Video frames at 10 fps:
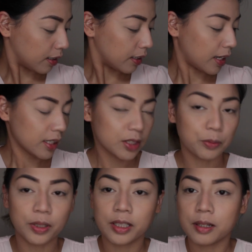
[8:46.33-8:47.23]
Next,
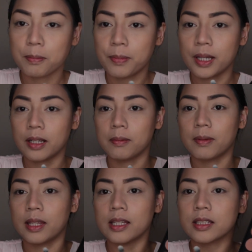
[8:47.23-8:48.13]
we're gonna pick up
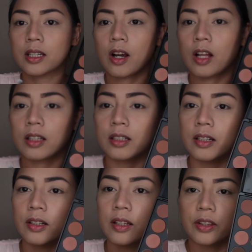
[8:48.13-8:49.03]
this
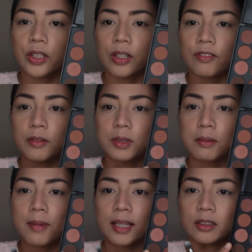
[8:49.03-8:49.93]
color, third from
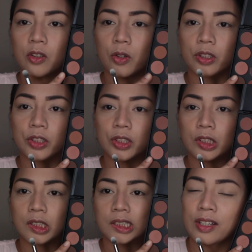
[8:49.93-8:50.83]
the matte
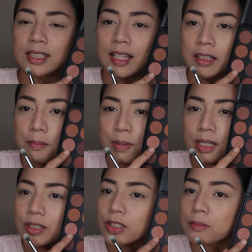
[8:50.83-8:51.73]
corner. It's like a
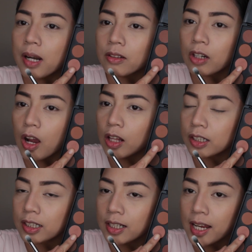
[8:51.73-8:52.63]
pinkish brown
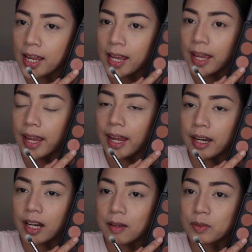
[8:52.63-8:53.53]
color.
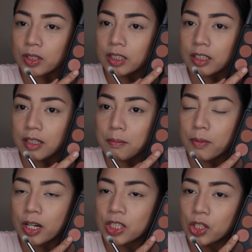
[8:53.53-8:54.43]
And I'm just gonna
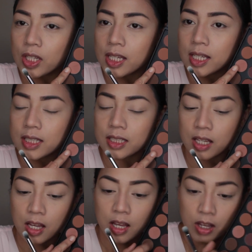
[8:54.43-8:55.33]
brush this
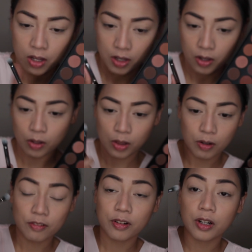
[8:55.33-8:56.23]
all
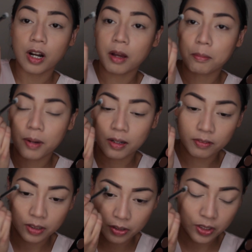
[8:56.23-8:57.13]
over
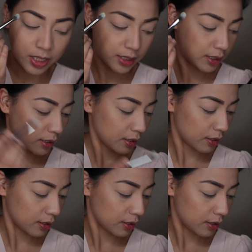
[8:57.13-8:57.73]
above the crease.